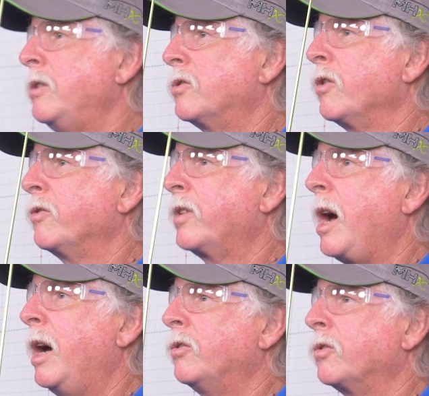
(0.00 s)
light surf
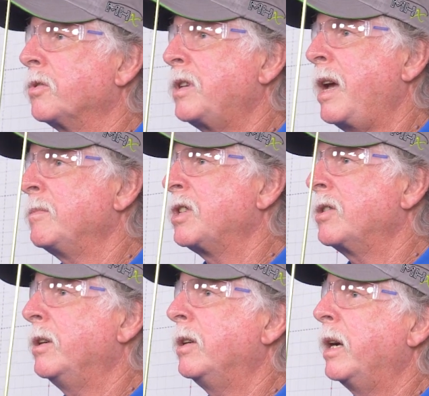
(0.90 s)
guys or salmon
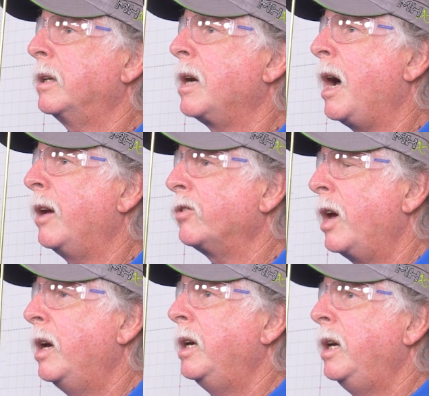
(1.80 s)
steelhead guys,
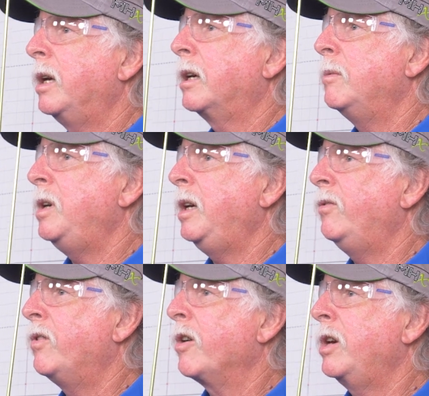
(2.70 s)
it can
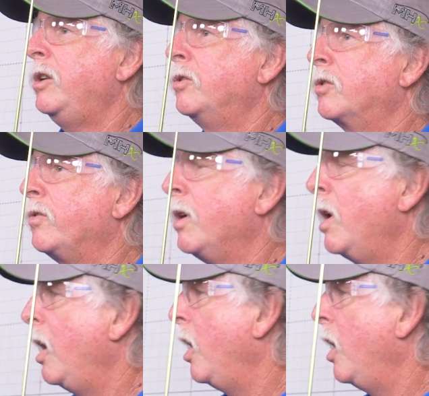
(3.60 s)
be very useful.